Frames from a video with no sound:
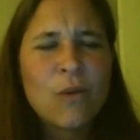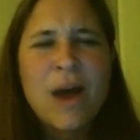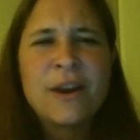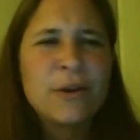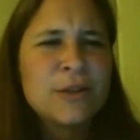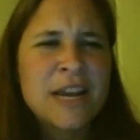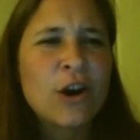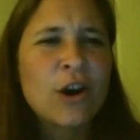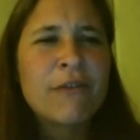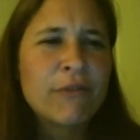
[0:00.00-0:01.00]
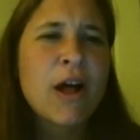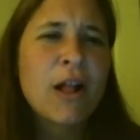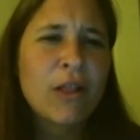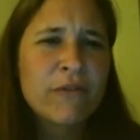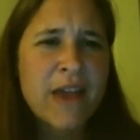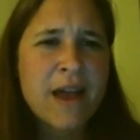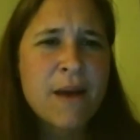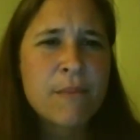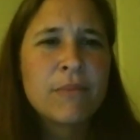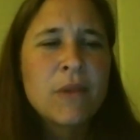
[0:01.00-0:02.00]
don't you take her off of all of
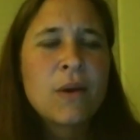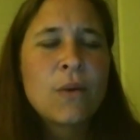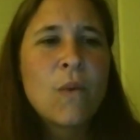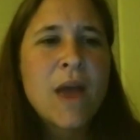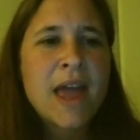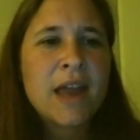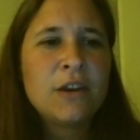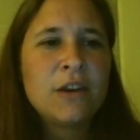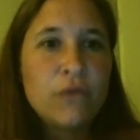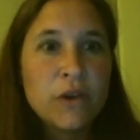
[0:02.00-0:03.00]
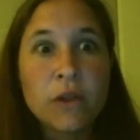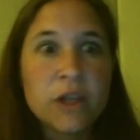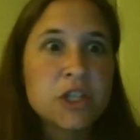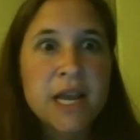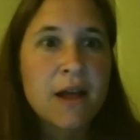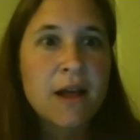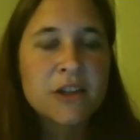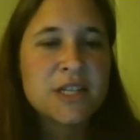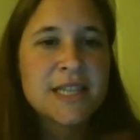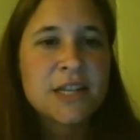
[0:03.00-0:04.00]
them when you feel that
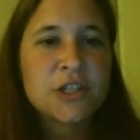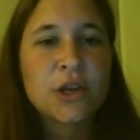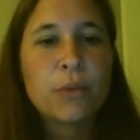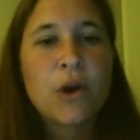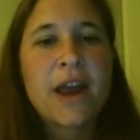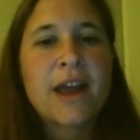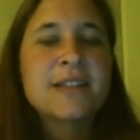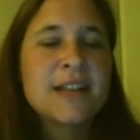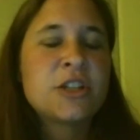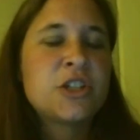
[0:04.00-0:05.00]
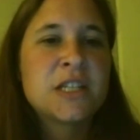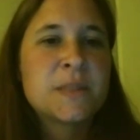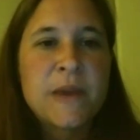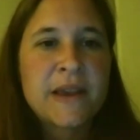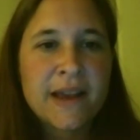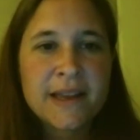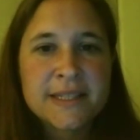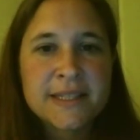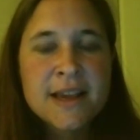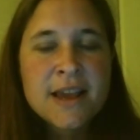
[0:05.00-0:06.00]
Shakeology is such a good product? And it's just
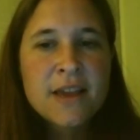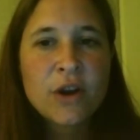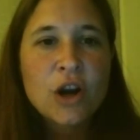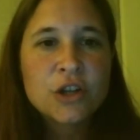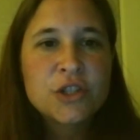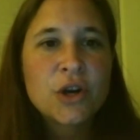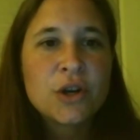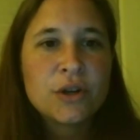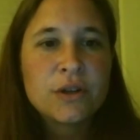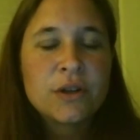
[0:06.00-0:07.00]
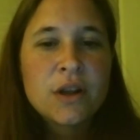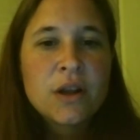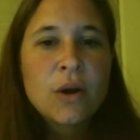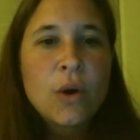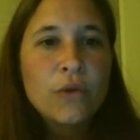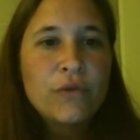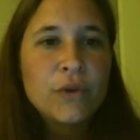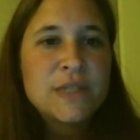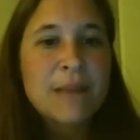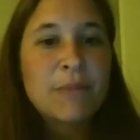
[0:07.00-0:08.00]
because there are certain whole
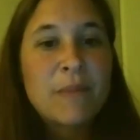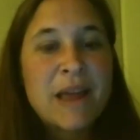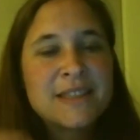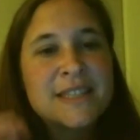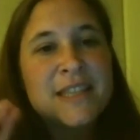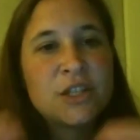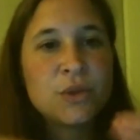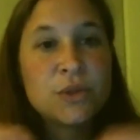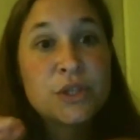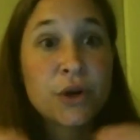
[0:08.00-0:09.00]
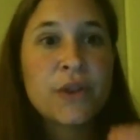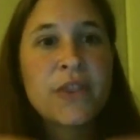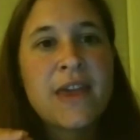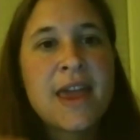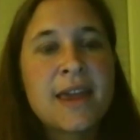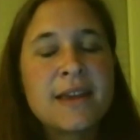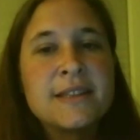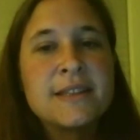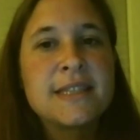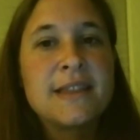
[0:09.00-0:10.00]
food supplements that do certain
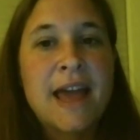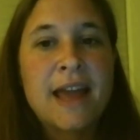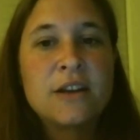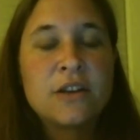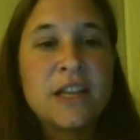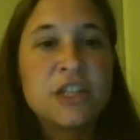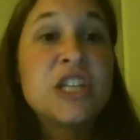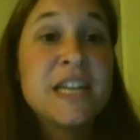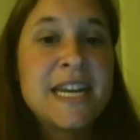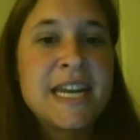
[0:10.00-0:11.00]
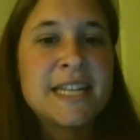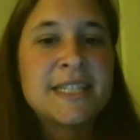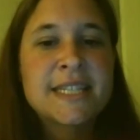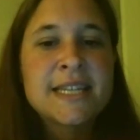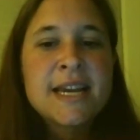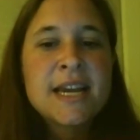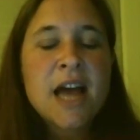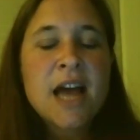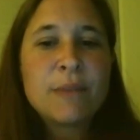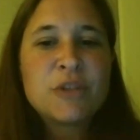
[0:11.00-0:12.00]
things that she needs.
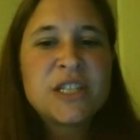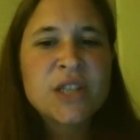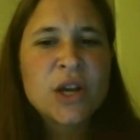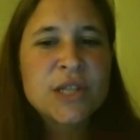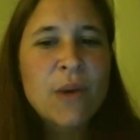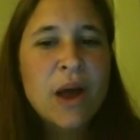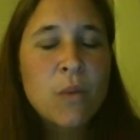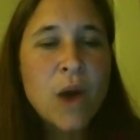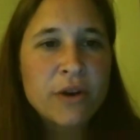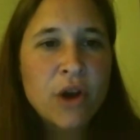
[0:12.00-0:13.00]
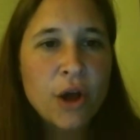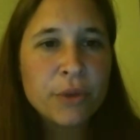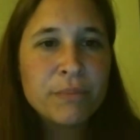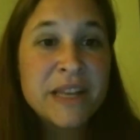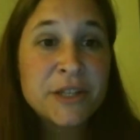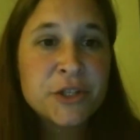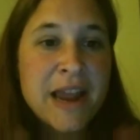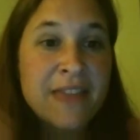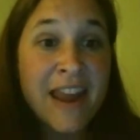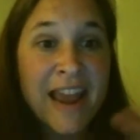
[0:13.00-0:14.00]
She's also on one called
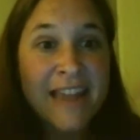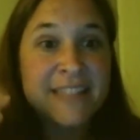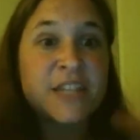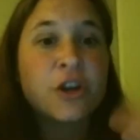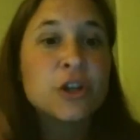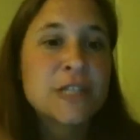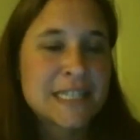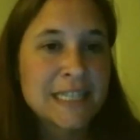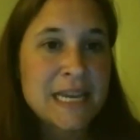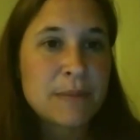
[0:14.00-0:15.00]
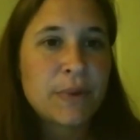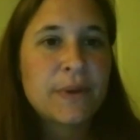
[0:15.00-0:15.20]
Mintran that aids in her sleep.